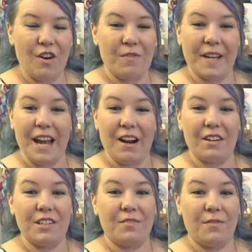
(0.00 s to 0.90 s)
of a
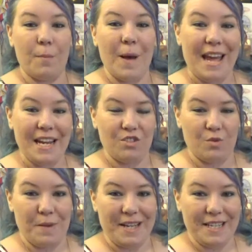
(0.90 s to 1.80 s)
character from
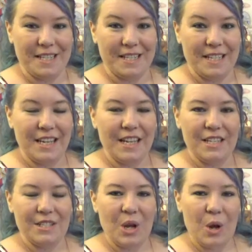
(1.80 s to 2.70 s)
Angel Beats.
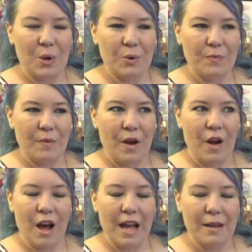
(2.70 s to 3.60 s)
So
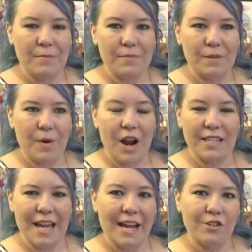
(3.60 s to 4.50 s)
I'm
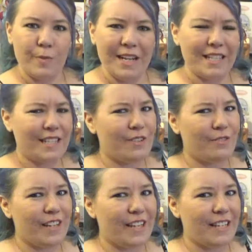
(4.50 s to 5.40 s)
surprised that Angel Beats is
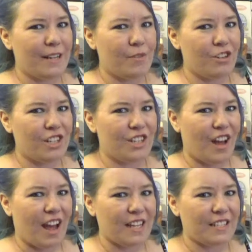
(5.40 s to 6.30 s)
still getting
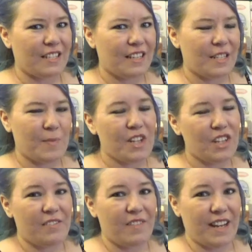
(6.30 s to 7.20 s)
merchandise,
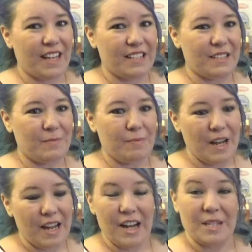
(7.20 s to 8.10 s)
especially figures.
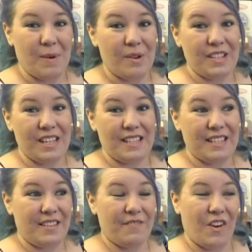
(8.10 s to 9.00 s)
But I suppose
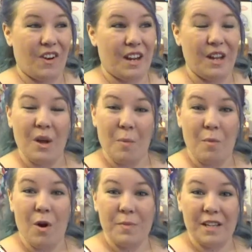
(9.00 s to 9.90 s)
it's a very
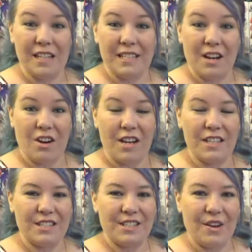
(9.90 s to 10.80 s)
popular series,
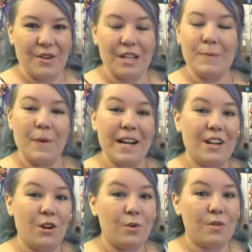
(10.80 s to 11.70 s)
so it's pretty
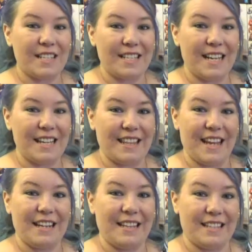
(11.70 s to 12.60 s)
cool to see
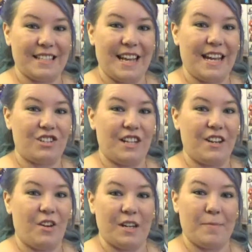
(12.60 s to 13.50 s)
that this is actually
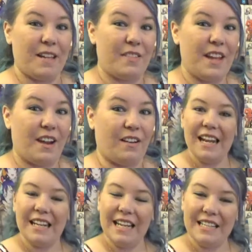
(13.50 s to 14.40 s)
going to be a thing.
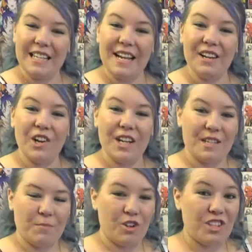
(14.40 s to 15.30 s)
Let's take a look at
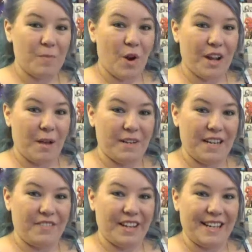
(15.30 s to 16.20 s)
some Good Smile
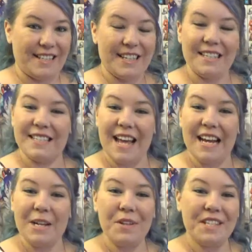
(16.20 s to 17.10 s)
Company figures.
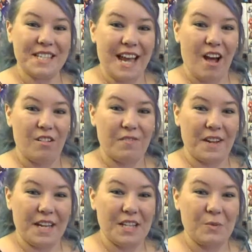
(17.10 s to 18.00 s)
Starting with scale
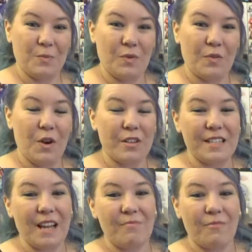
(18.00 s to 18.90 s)
figures, we've got
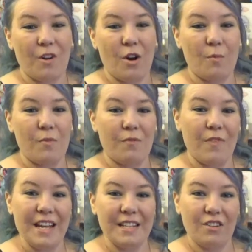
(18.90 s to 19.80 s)
some from
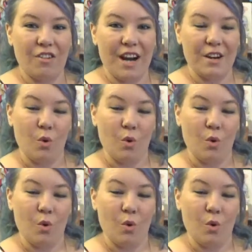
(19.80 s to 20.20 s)
Fate Grand